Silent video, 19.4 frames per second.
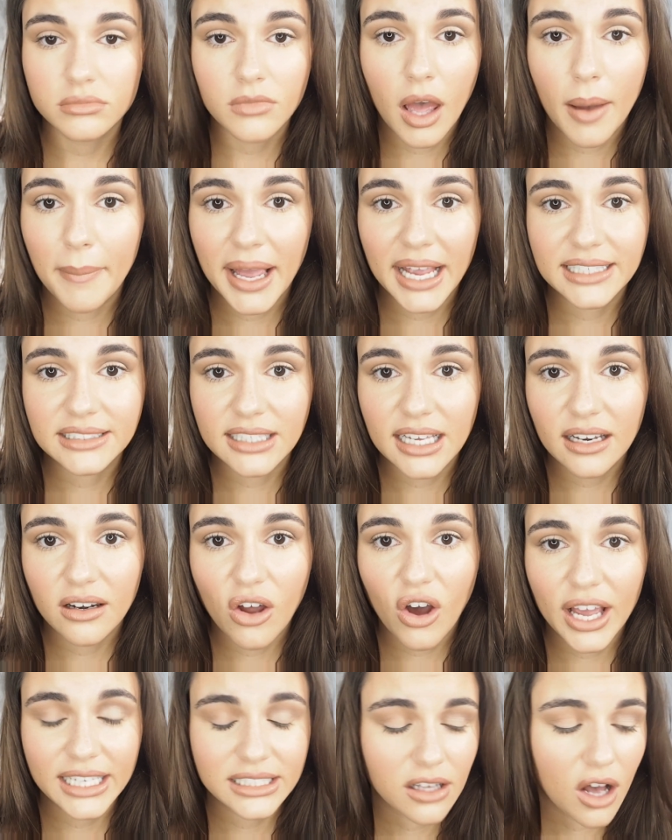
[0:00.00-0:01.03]
amazing.
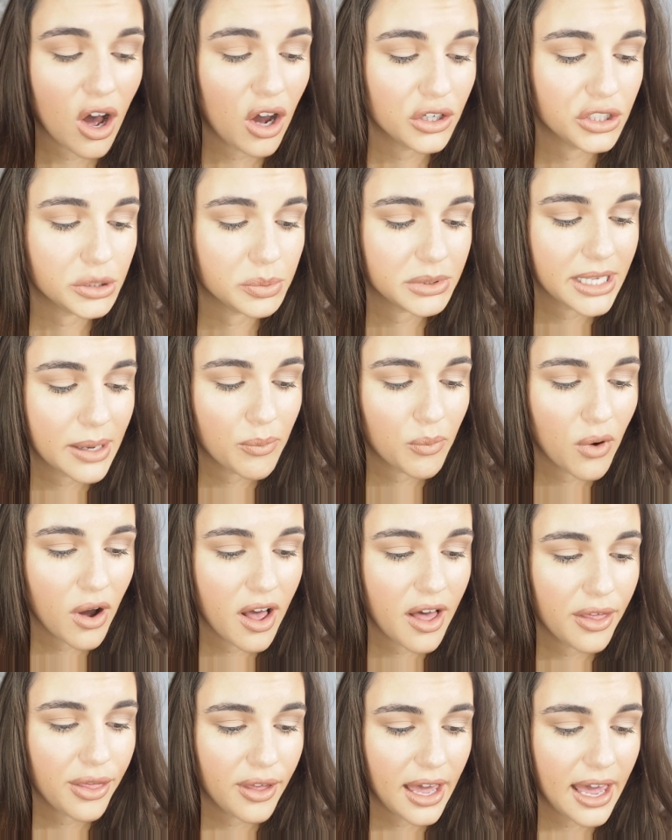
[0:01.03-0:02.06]
Like, it's 100%
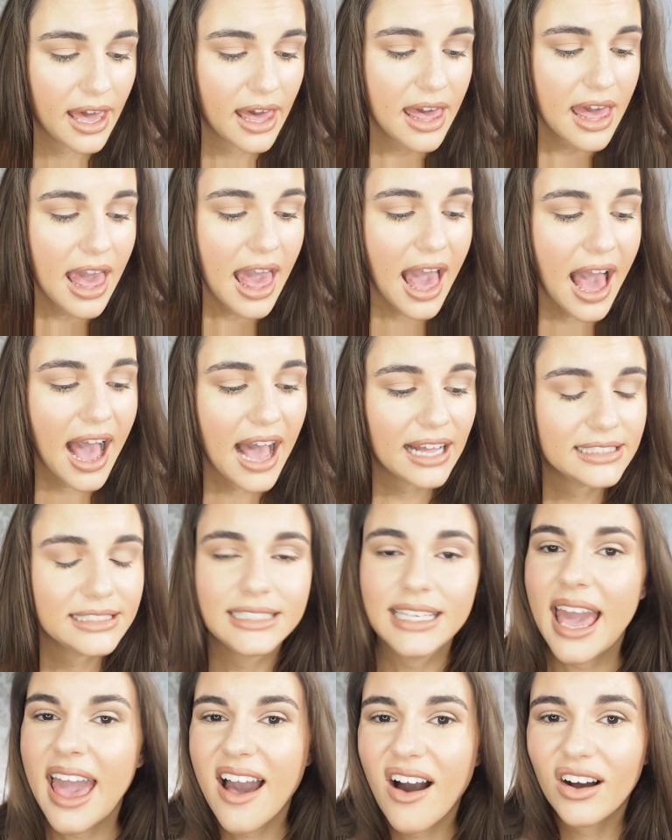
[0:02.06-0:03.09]
worth it.
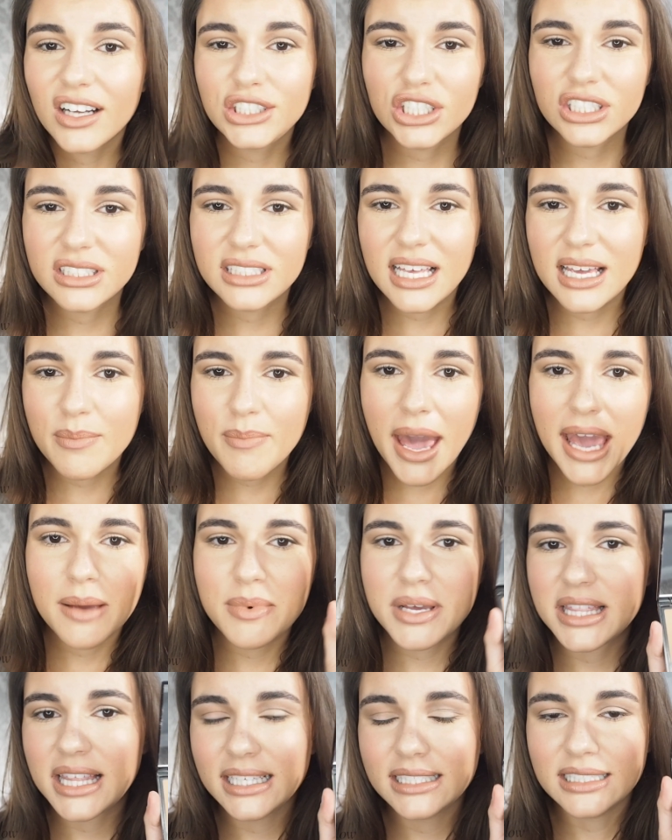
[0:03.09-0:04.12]
And yeah, I just think
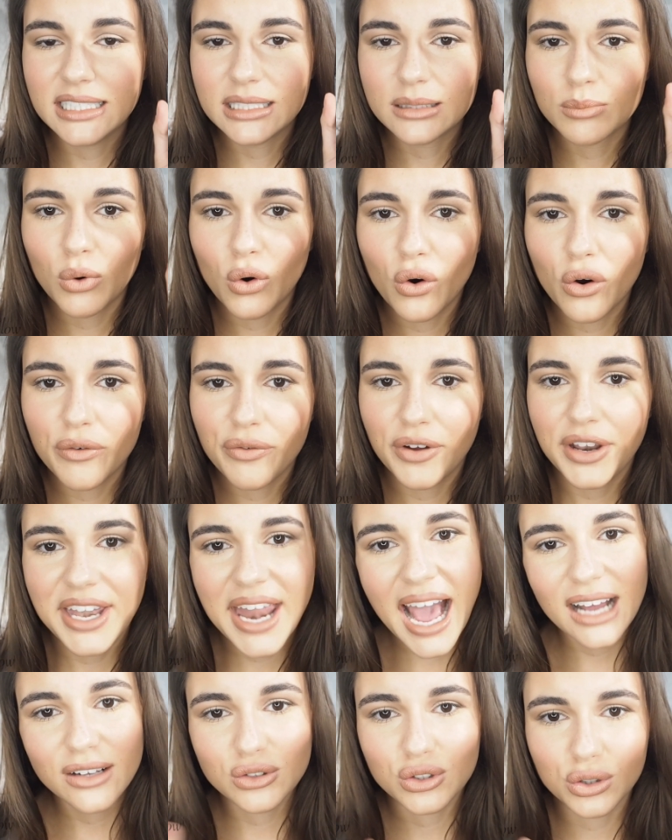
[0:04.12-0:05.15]
maybe this is more of a
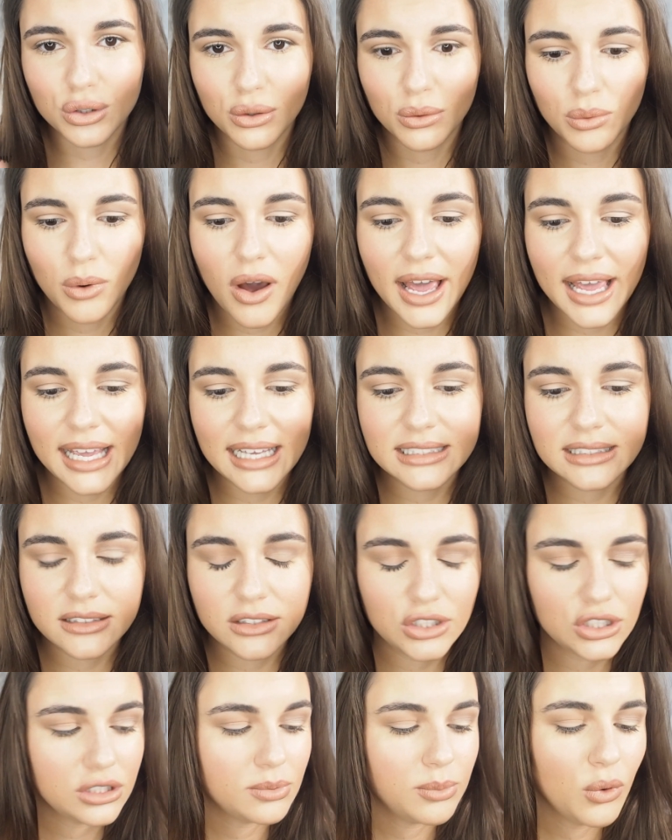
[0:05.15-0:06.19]
natural, like, it's
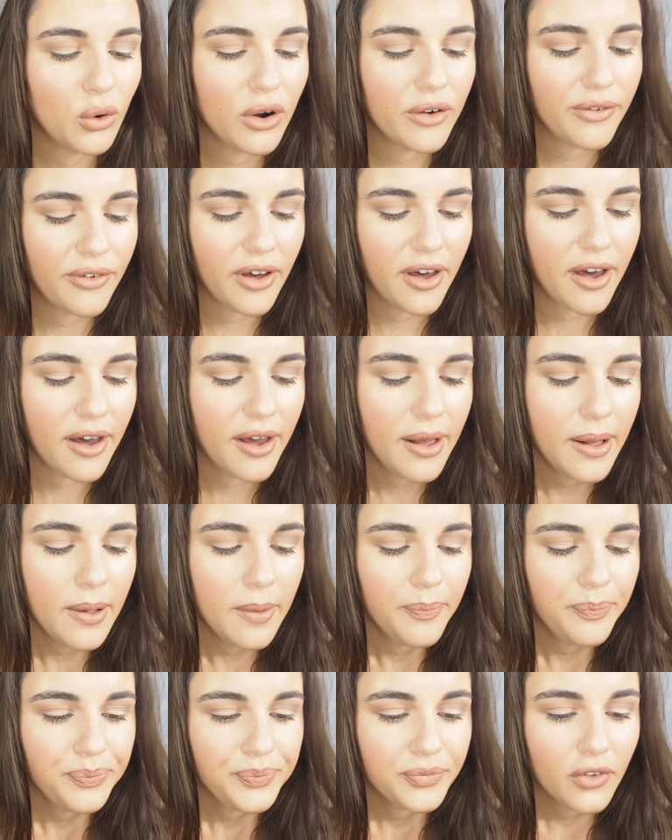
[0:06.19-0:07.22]
just more of a
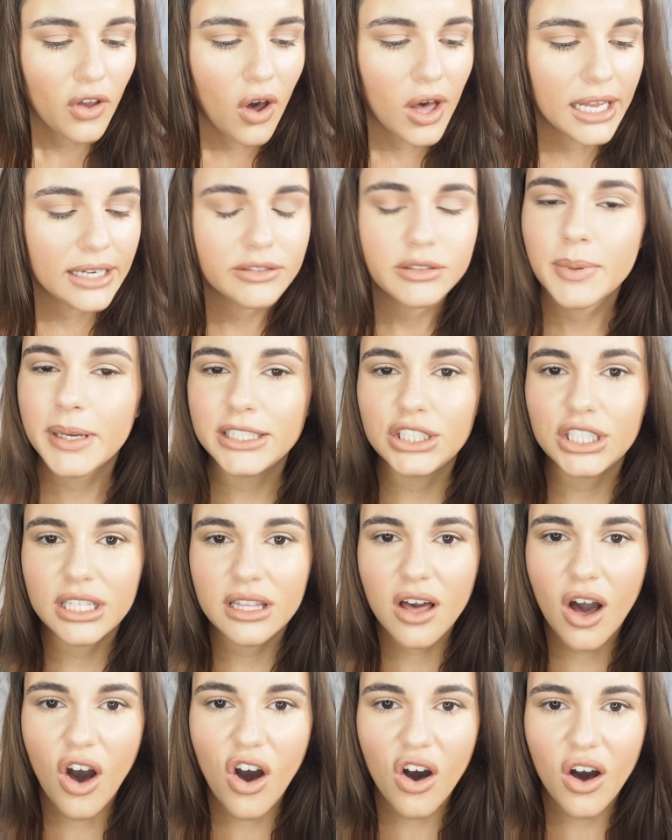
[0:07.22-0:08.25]
kind, especially
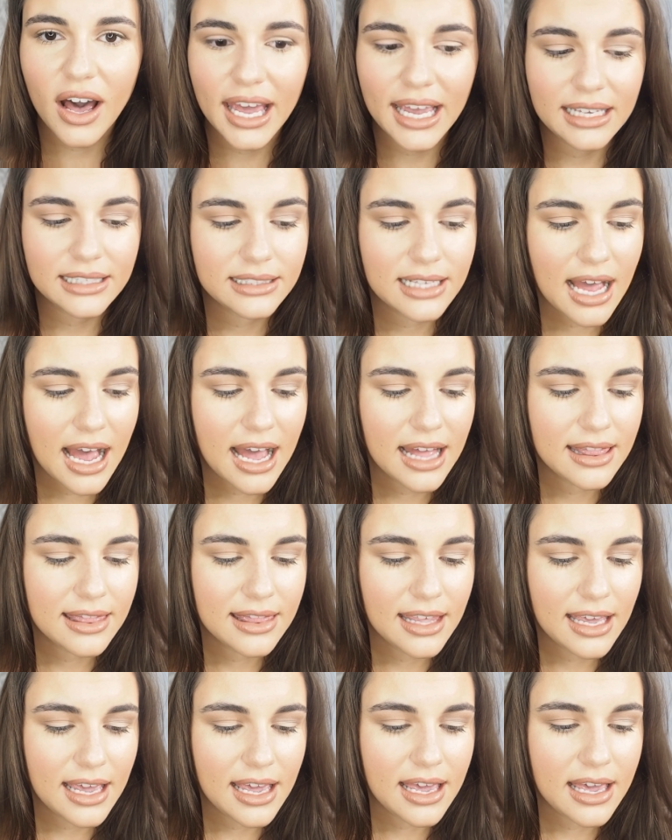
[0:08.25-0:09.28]
the eyes
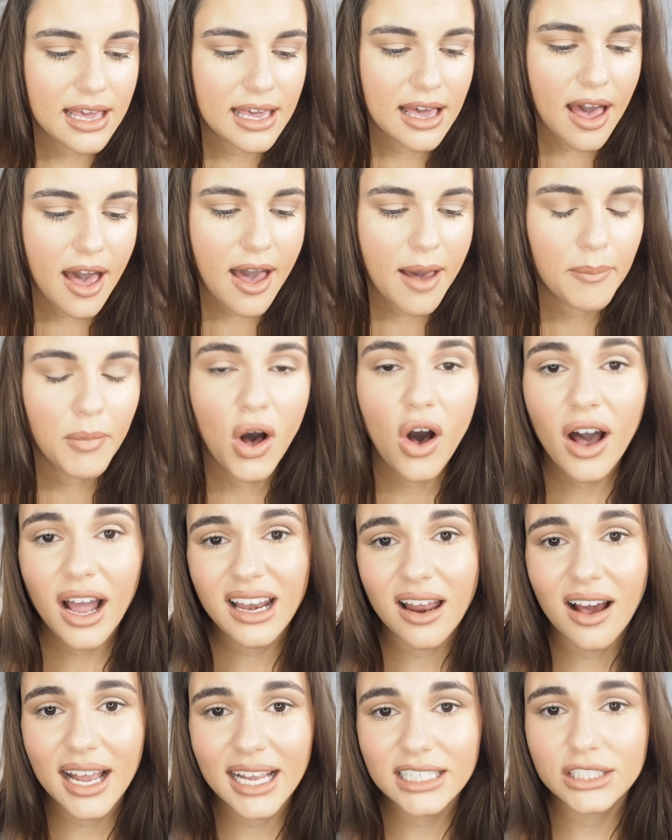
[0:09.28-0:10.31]
and the
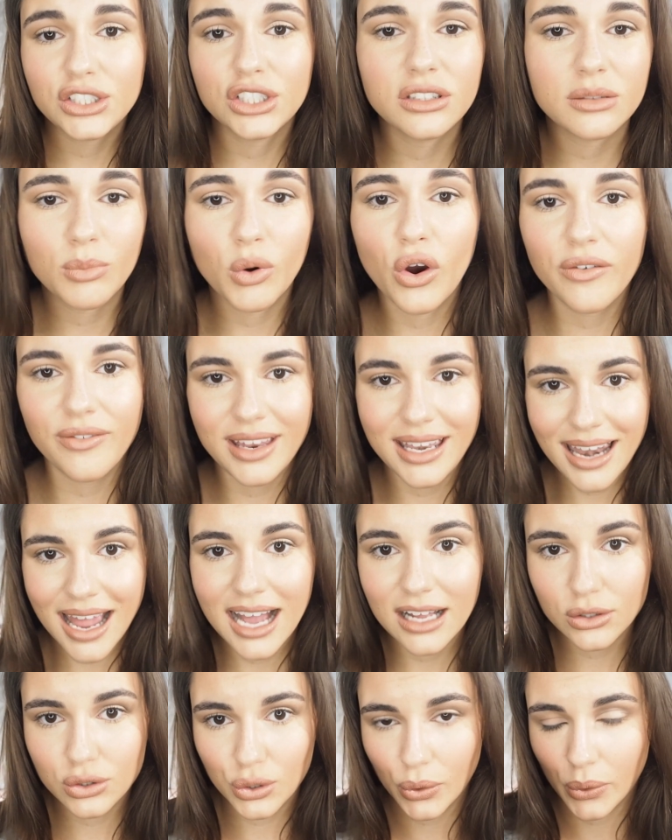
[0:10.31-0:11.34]
highlight, it's just more of a
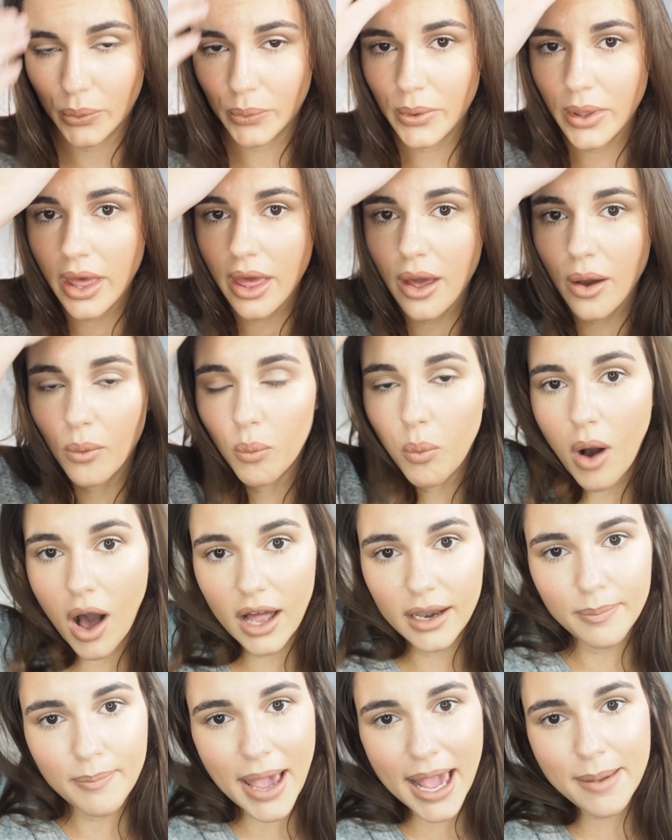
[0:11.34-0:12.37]
natural
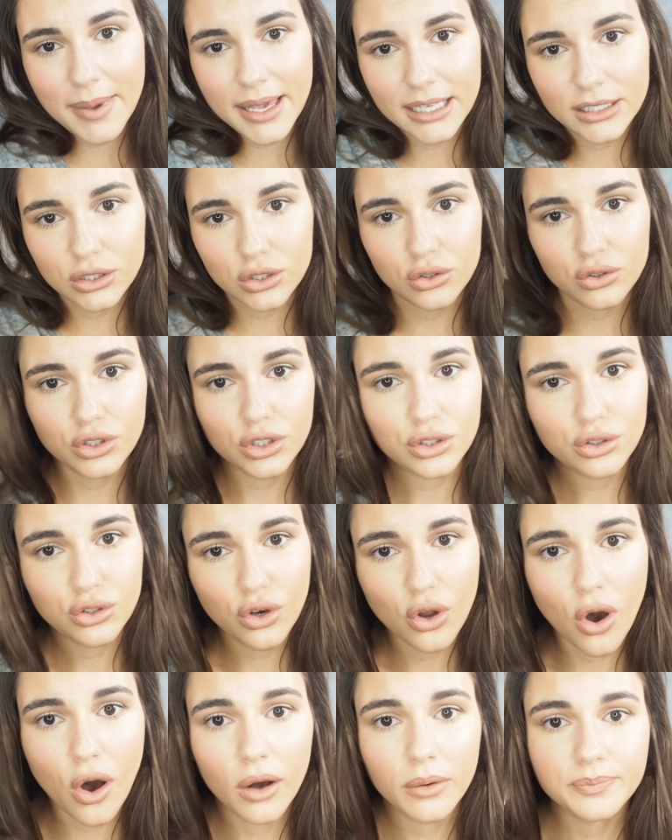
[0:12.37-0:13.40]
one. Maybe it's just
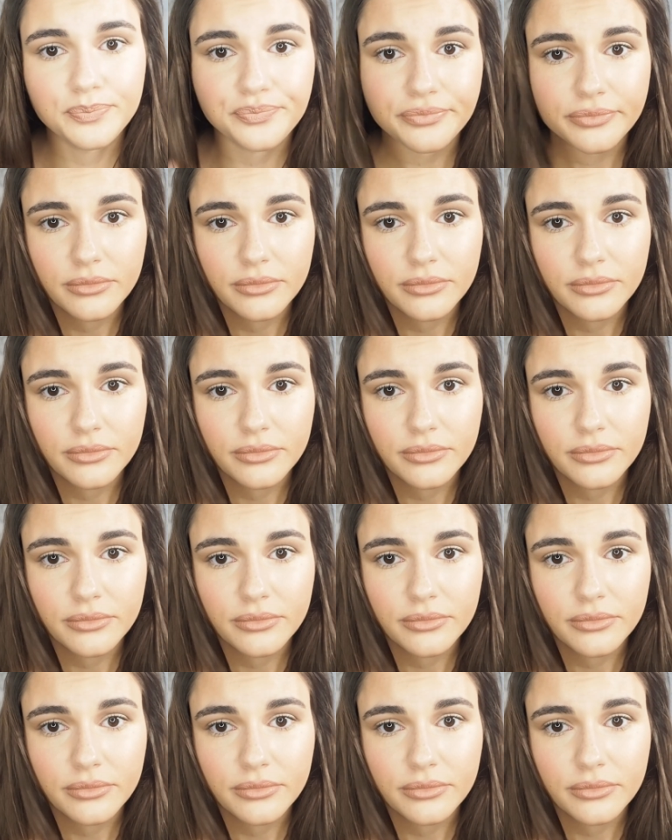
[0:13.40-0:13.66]
not